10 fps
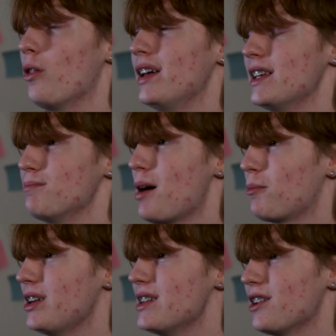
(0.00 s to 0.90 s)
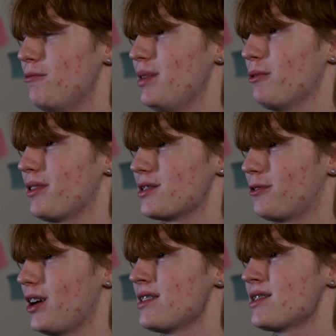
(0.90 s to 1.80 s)
his memories of being with his
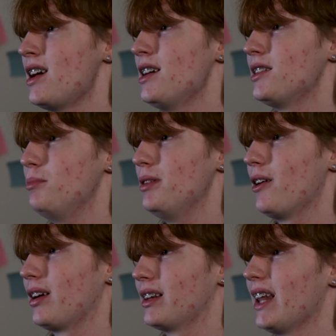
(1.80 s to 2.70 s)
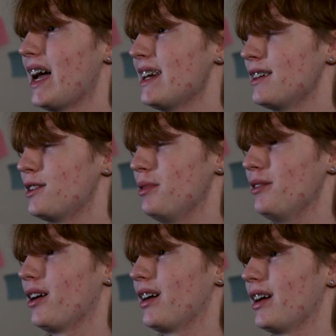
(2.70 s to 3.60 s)
friends to be very light, to be
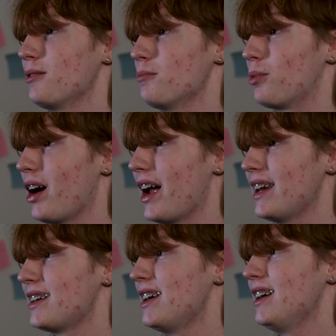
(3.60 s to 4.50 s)
very bright,